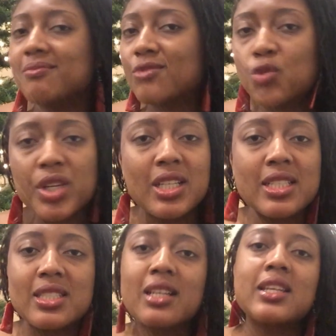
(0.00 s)

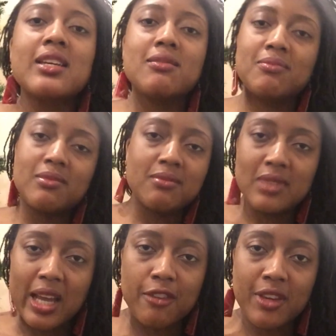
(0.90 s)
Realistically,
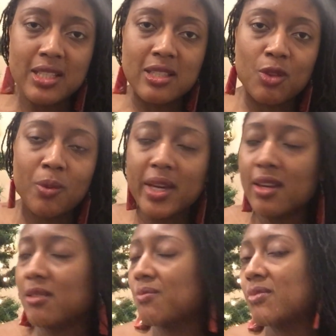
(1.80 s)
life gets in the
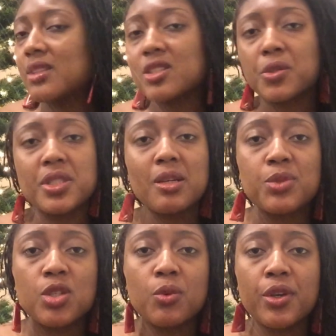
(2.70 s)
way, so it's up
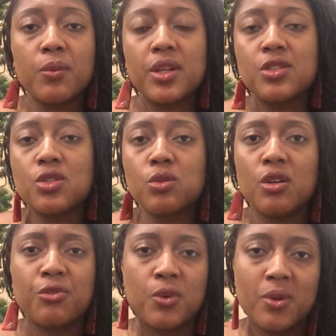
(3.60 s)
to you what you want to do,
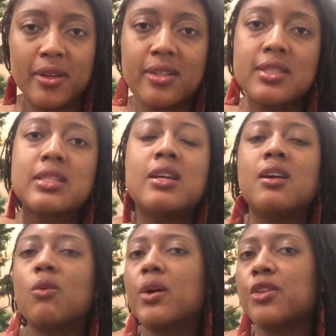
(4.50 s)
of course,
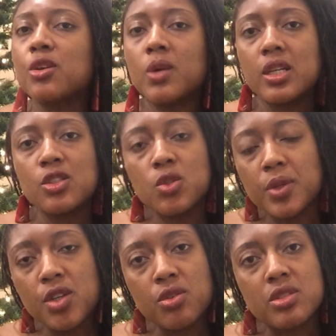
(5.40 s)
whether you want to do
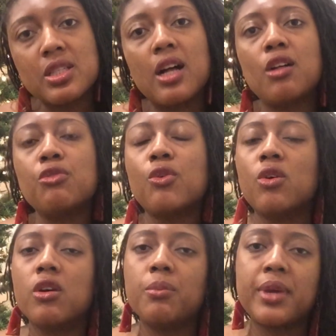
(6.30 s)
it yourself
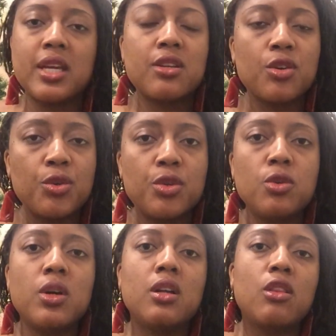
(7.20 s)
or pay to go to
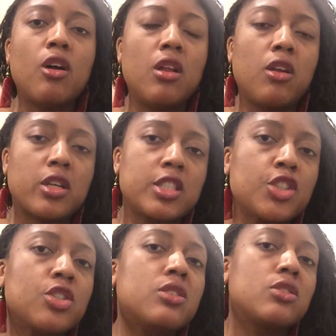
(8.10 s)
a
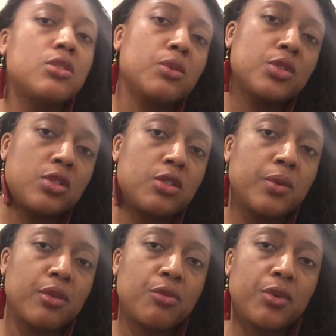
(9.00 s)
loctician to do
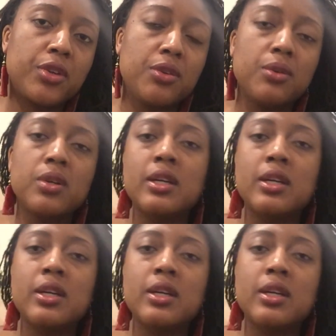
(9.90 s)
it for you.